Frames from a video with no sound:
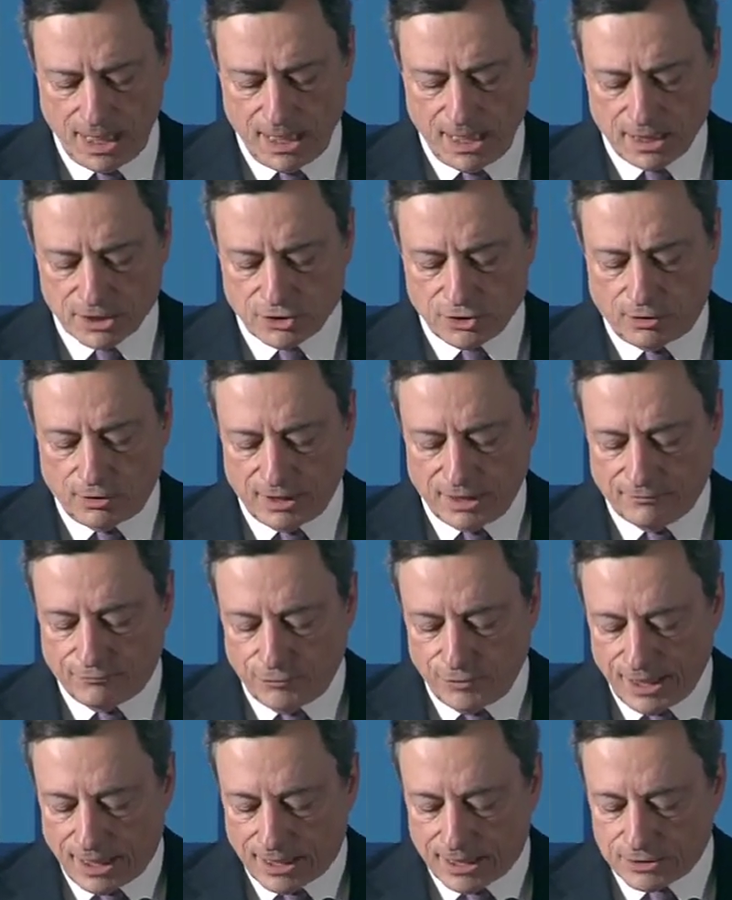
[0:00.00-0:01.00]
So
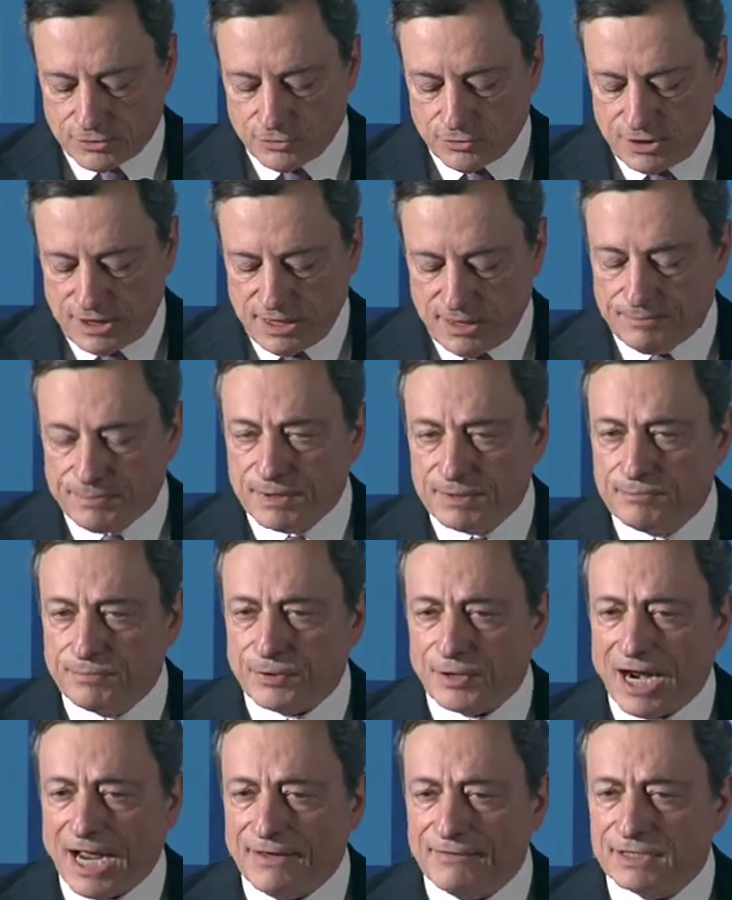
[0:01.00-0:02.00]
if we are to deepen
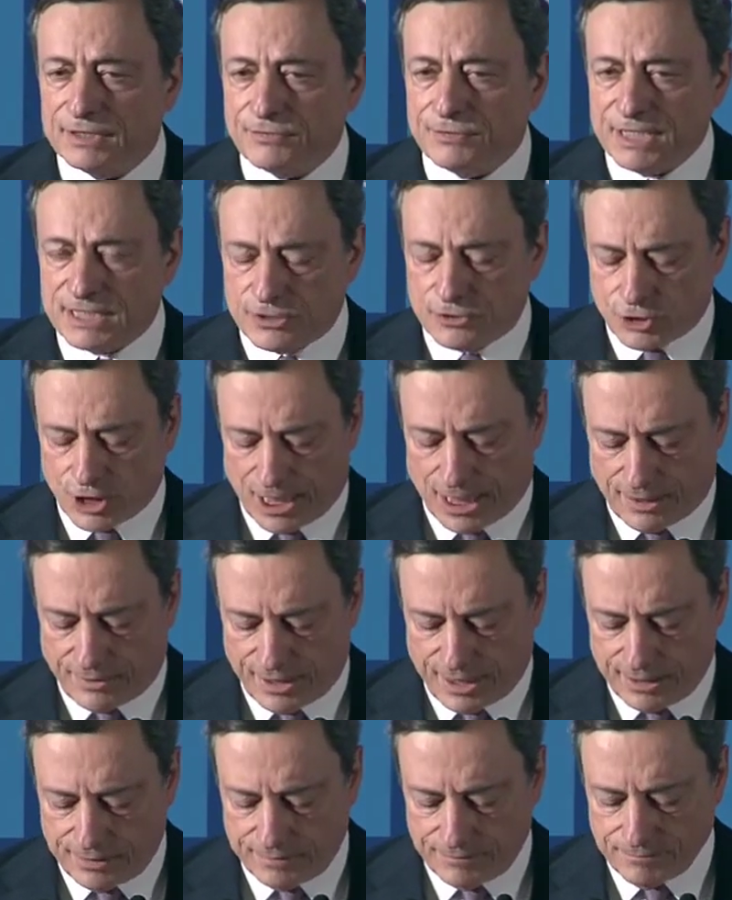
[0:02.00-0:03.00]
private risk
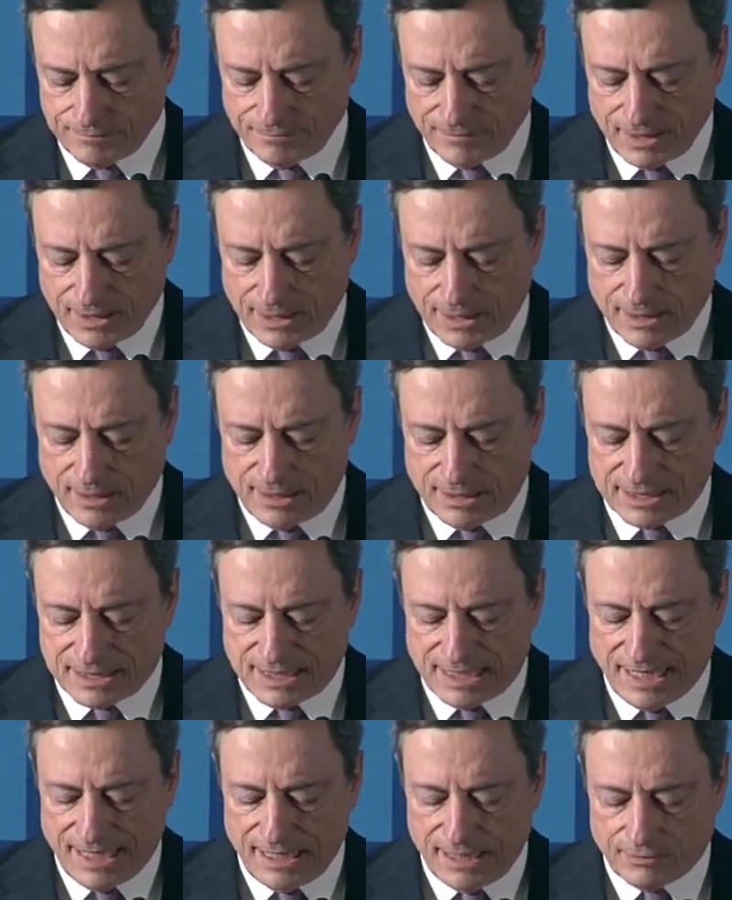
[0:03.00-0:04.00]
sharing, the
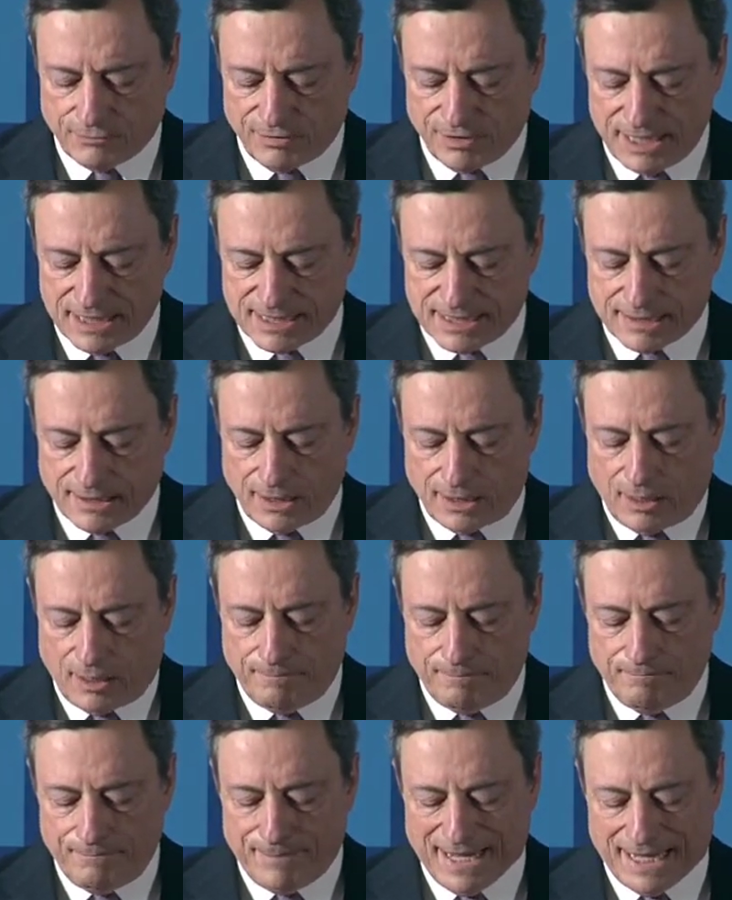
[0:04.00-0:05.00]
tail risk
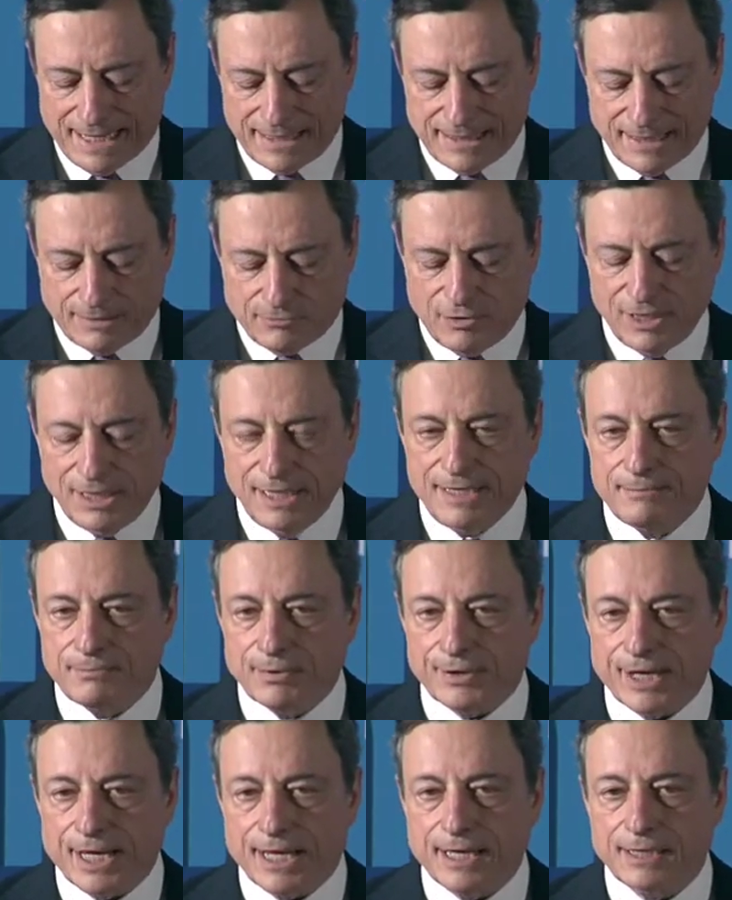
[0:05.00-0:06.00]
of bad
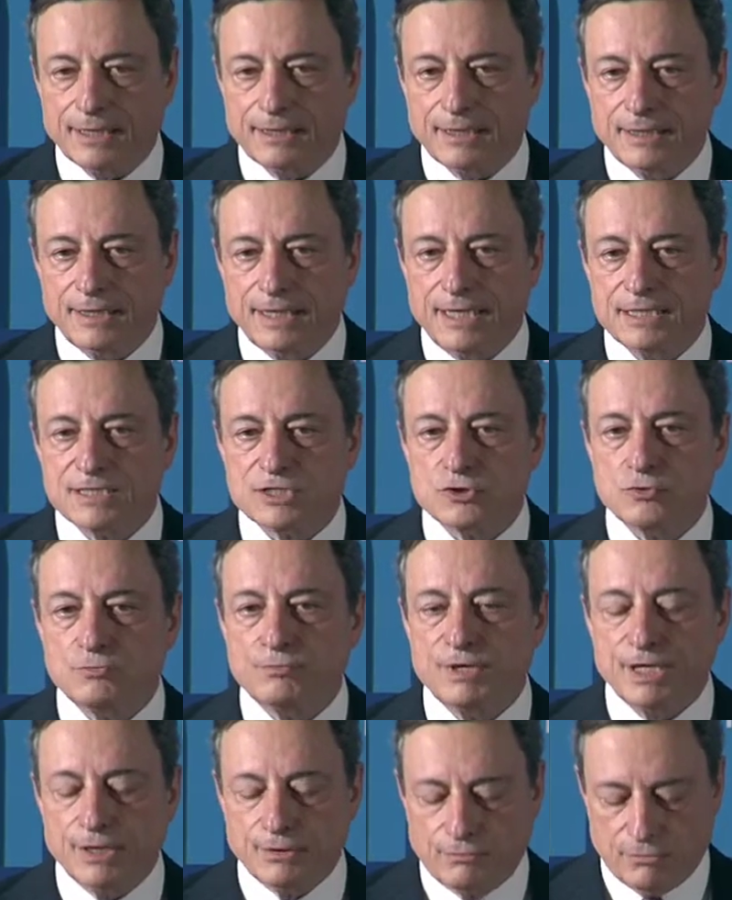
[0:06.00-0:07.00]
equilibria needs to
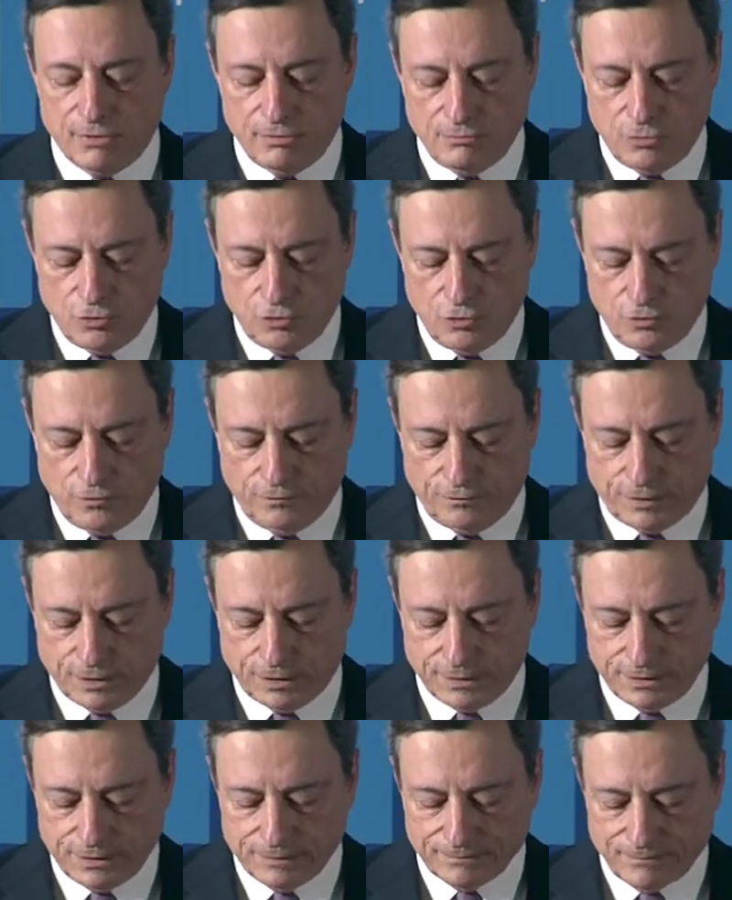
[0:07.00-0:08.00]
be removed
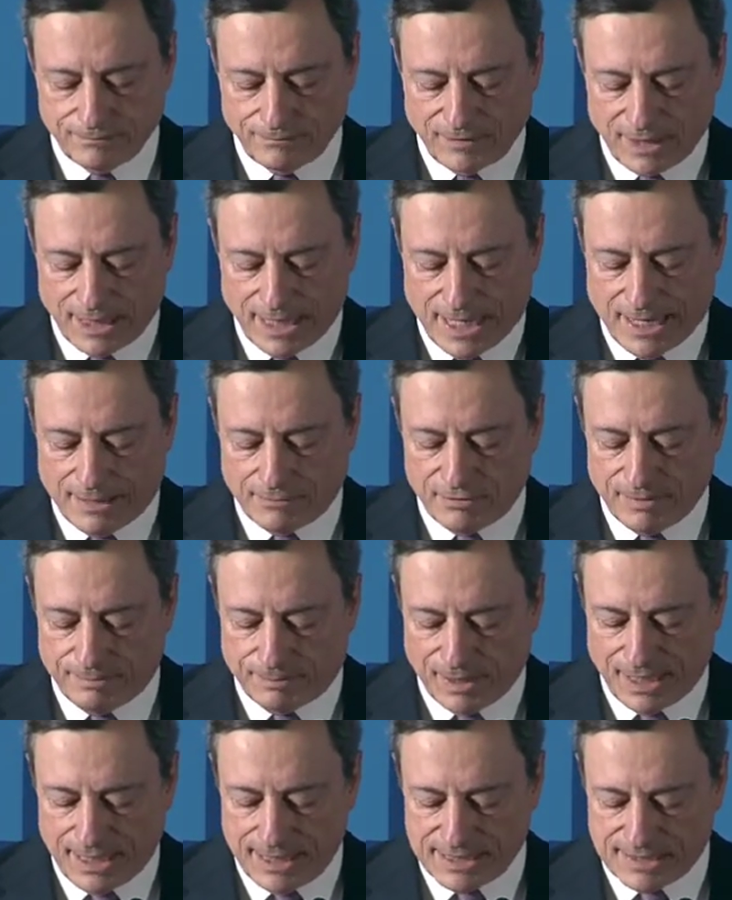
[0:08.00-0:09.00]
and
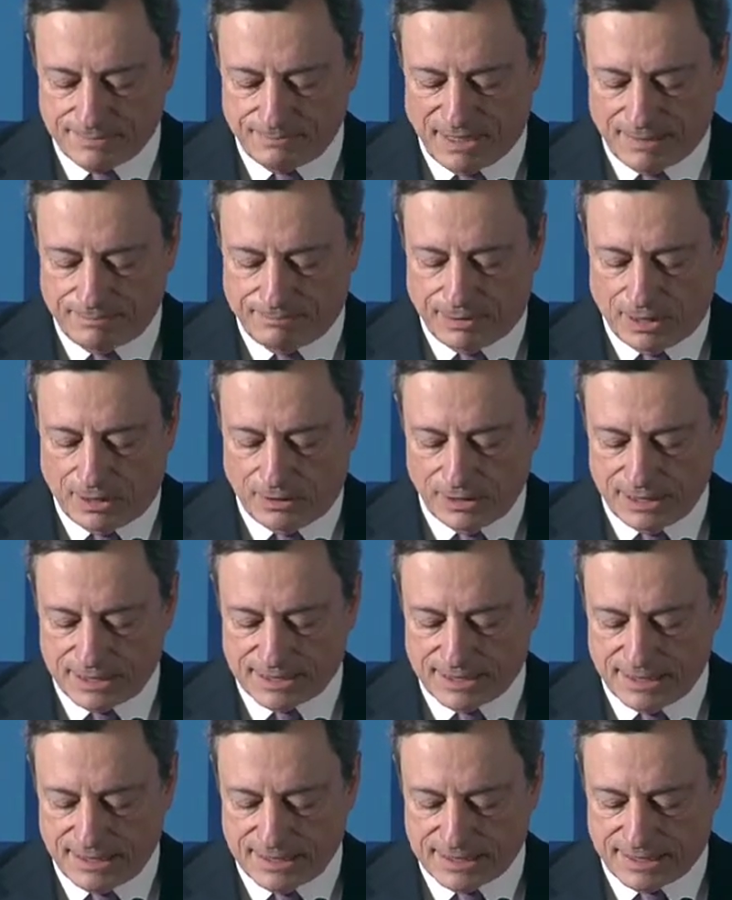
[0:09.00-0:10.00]
replaced by
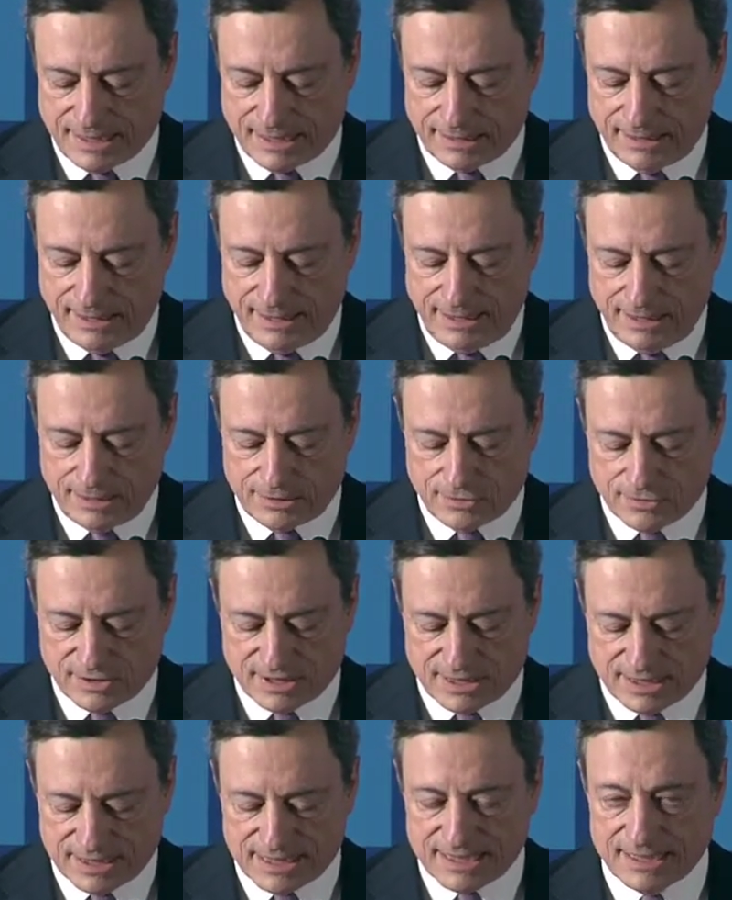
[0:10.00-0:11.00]
policies that lead to
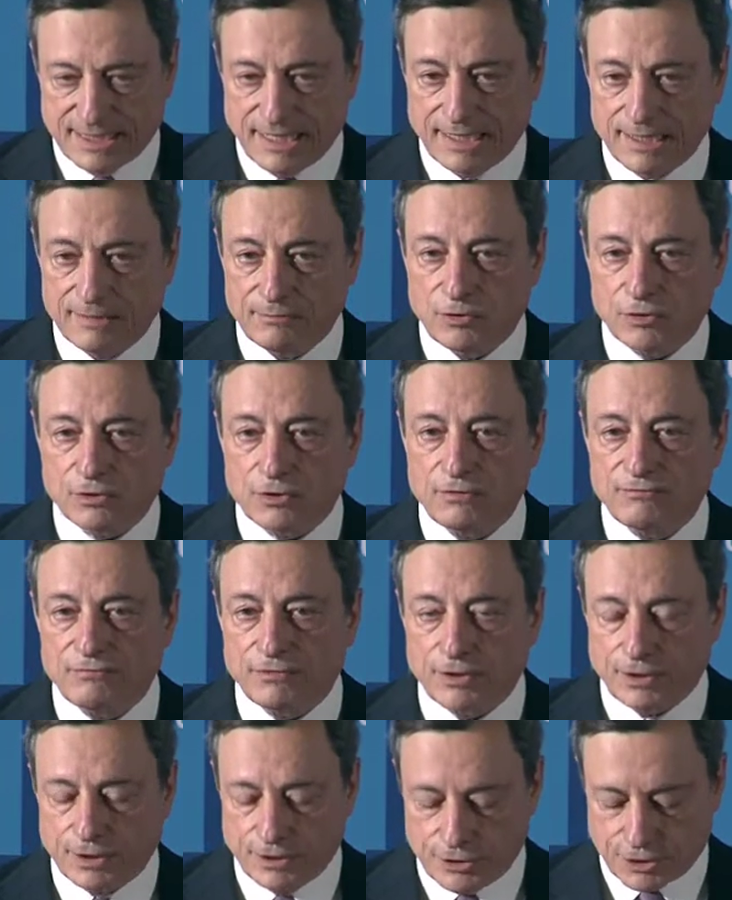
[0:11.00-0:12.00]
sustainable
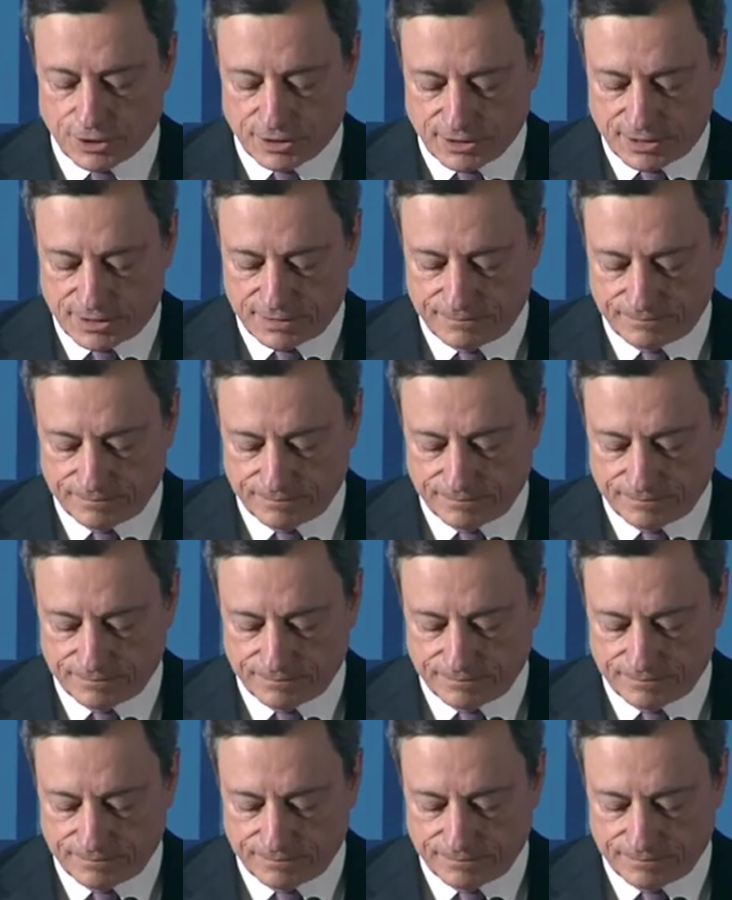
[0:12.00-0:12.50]
convergence.